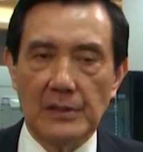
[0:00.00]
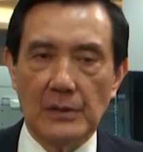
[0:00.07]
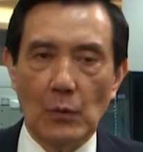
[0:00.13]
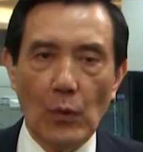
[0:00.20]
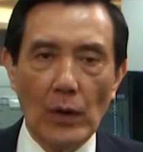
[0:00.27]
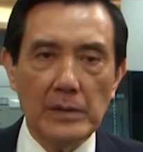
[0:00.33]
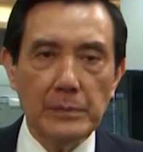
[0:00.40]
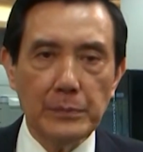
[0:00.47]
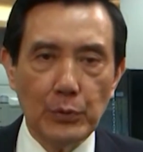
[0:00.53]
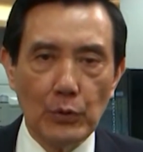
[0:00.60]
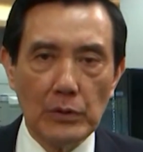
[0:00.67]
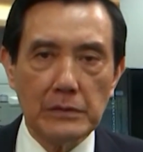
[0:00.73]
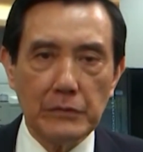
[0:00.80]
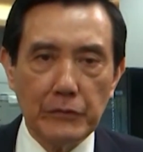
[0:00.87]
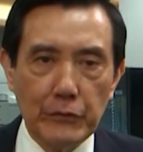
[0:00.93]

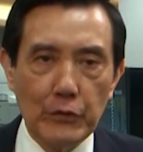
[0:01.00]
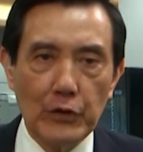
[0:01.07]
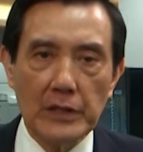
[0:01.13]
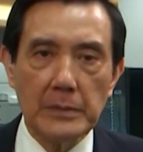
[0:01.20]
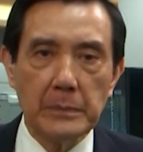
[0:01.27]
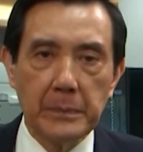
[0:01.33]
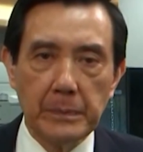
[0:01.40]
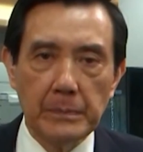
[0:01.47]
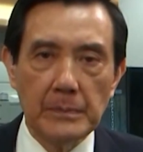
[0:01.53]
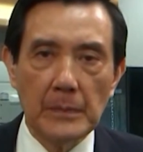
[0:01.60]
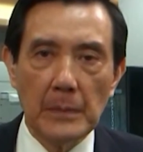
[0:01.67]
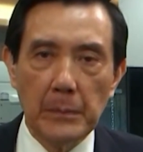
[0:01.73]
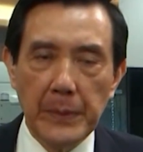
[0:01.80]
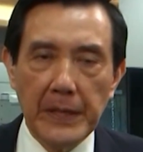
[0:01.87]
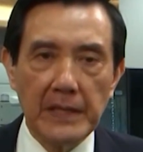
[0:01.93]
1.4
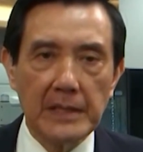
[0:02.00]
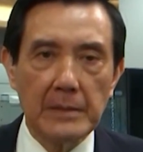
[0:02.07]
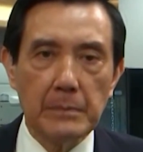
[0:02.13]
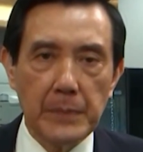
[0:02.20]
billion